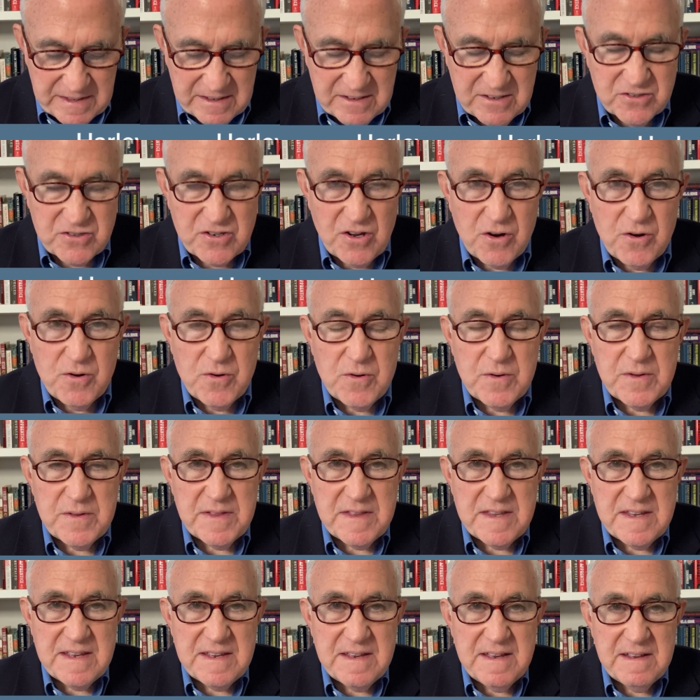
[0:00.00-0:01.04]
So
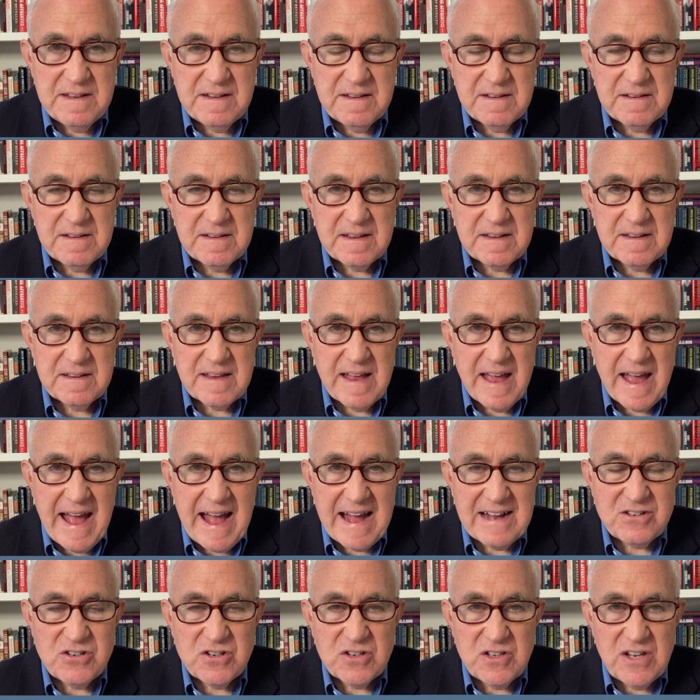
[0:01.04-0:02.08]
the
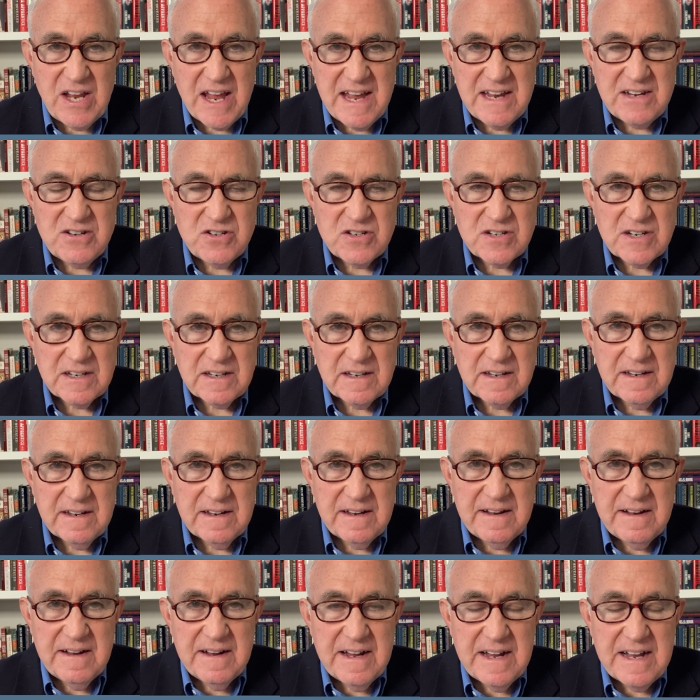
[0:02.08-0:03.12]
agitation
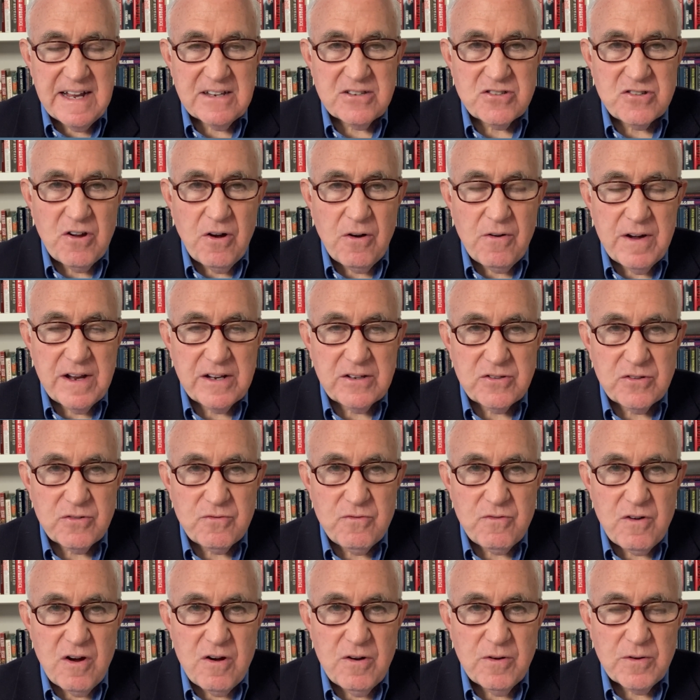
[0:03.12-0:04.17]
is going to
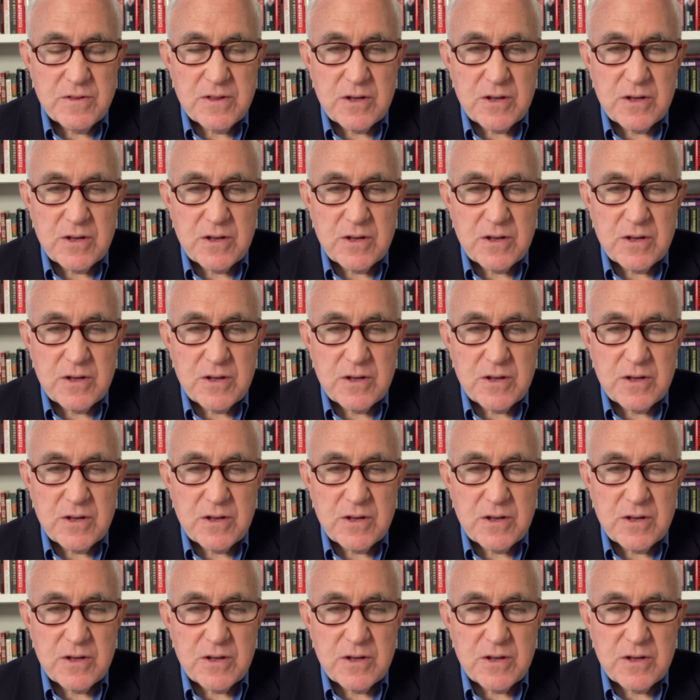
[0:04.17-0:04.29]
grow.